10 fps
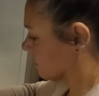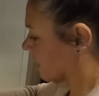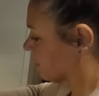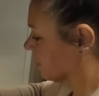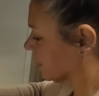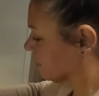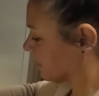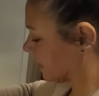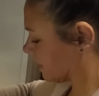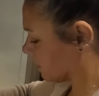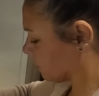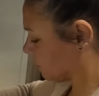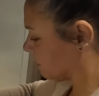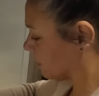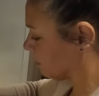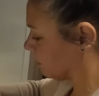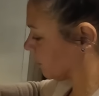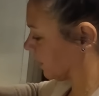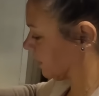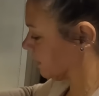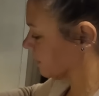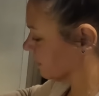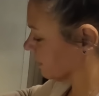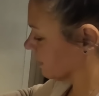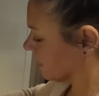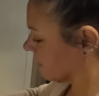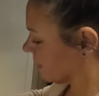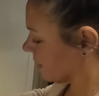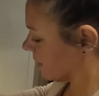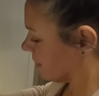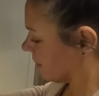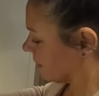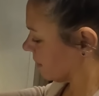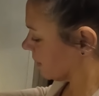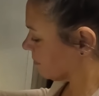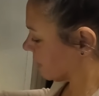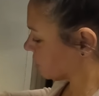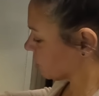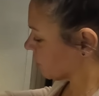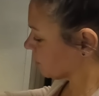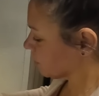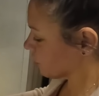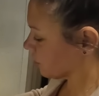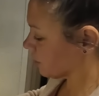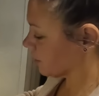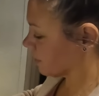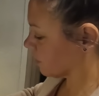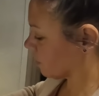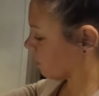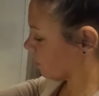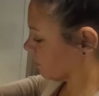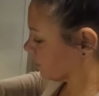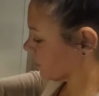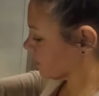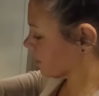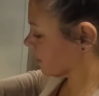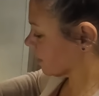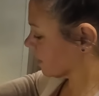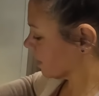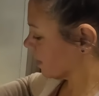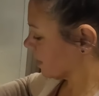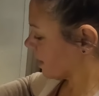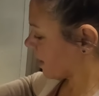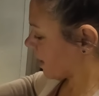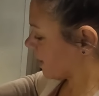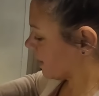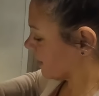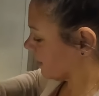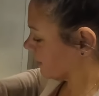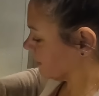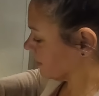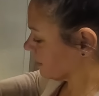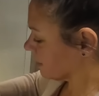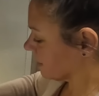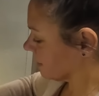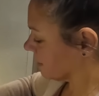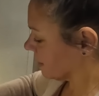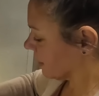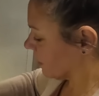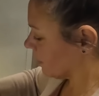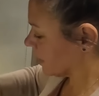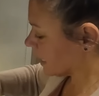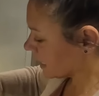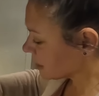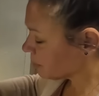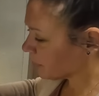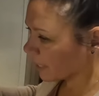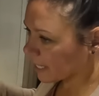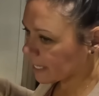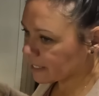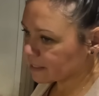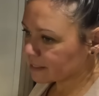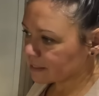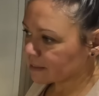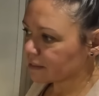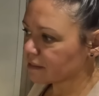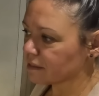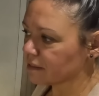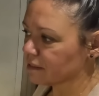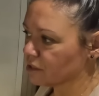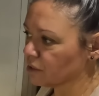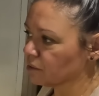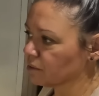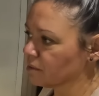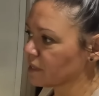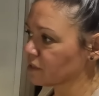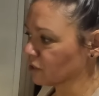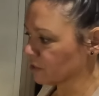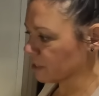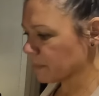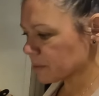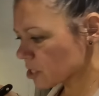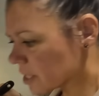now we're going to bring this to a boil. Make sure all the sugar dissolves. And we need to bring it to a certain temperature.